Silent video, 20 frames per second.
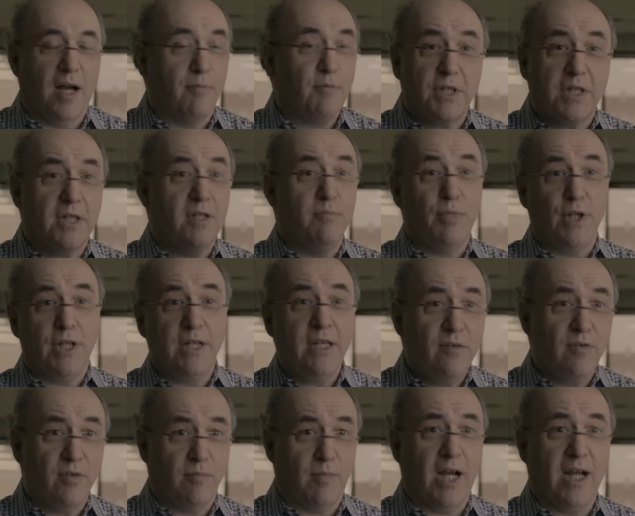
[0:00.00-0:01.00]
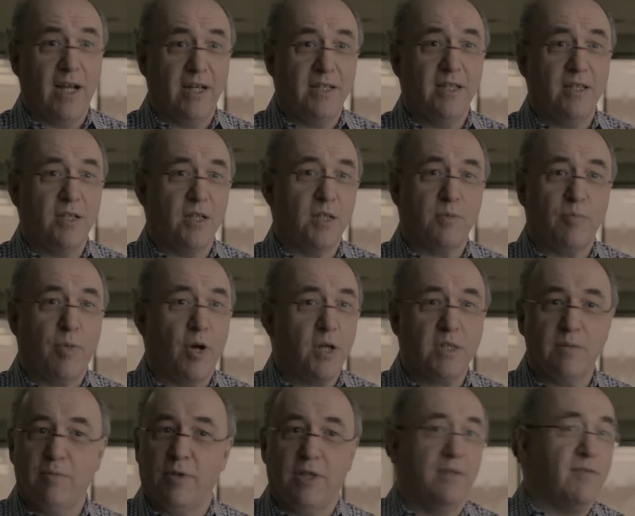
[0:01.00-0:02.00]
I'm just going to believe in my idea that it's
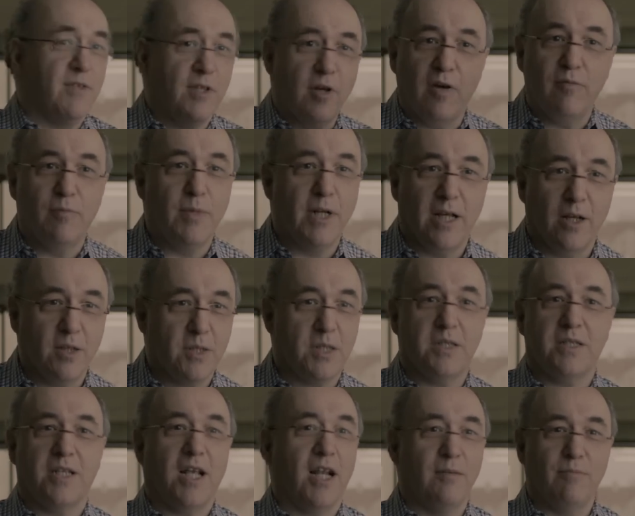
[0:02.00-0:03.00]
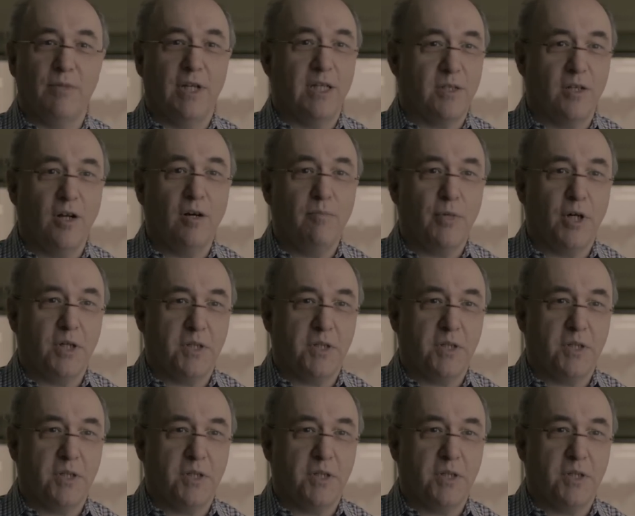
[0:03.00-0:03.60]
possible, even though everybody else is telling me it's not